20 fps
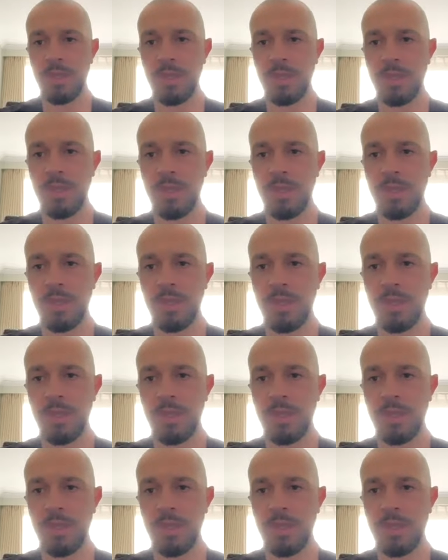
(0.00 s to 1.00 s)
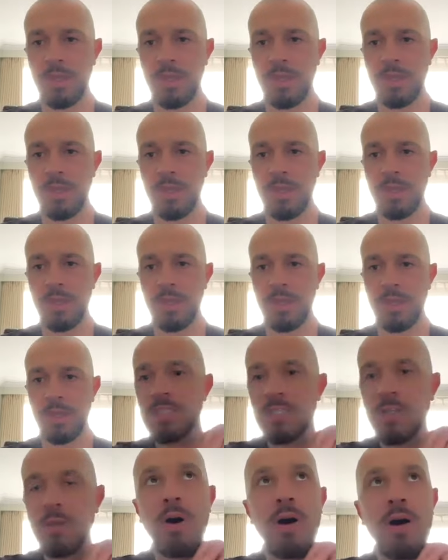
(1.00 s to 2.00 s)
Yes, she has
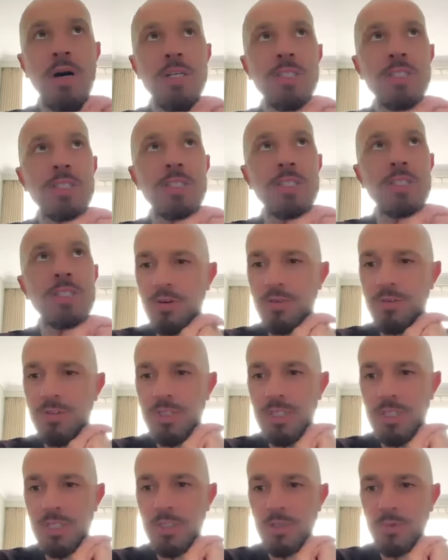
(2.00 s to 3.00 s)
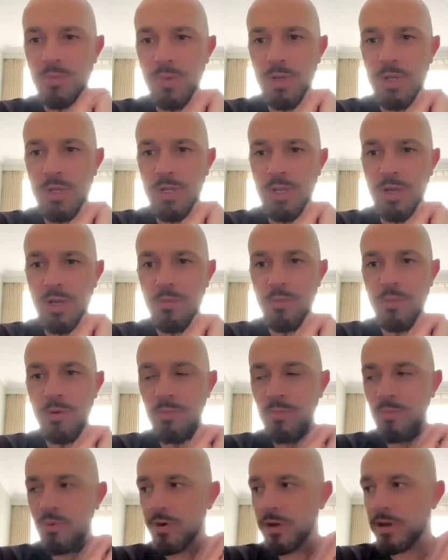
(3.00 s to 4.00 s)
in the past, not in this off-season
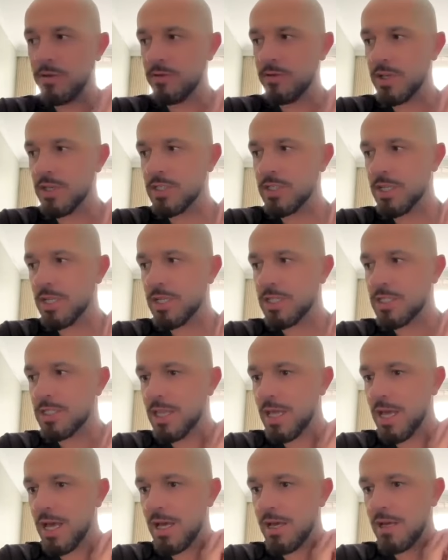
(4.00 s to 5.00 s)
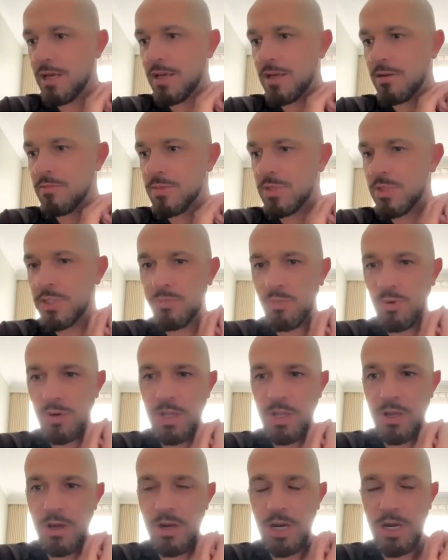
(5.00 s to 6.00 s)
window, but previously to that. She's pretty
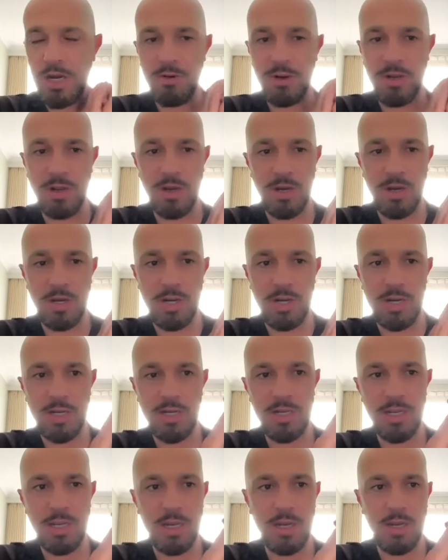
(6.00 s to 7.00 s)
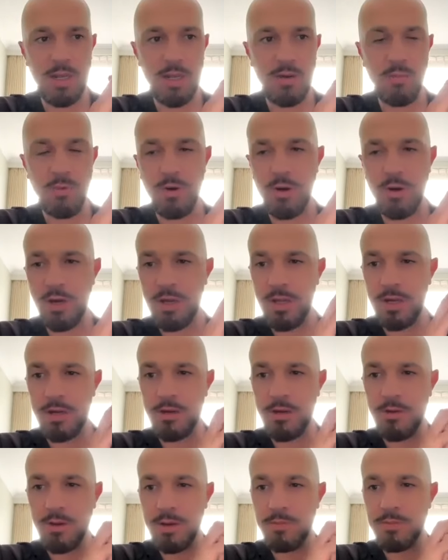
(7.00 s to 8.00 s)
highly regarded in her work at
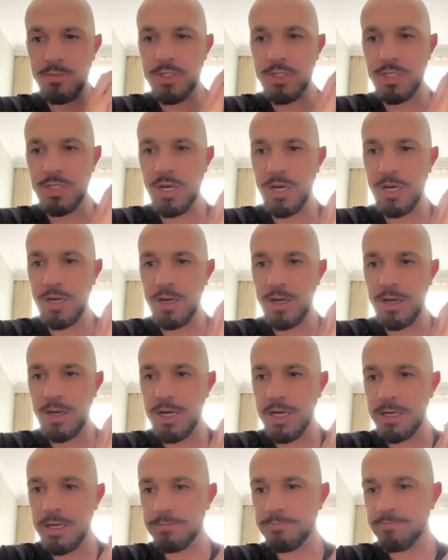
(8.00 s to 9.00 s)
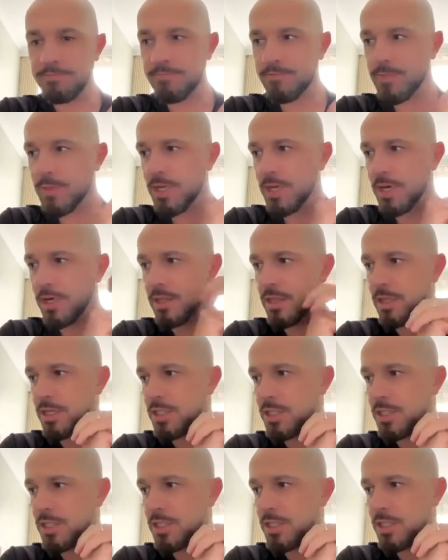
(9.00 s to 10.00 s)
New Hampshire. I
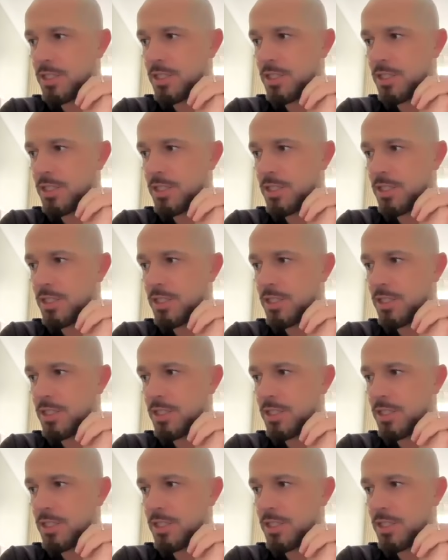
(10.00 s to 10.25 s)
think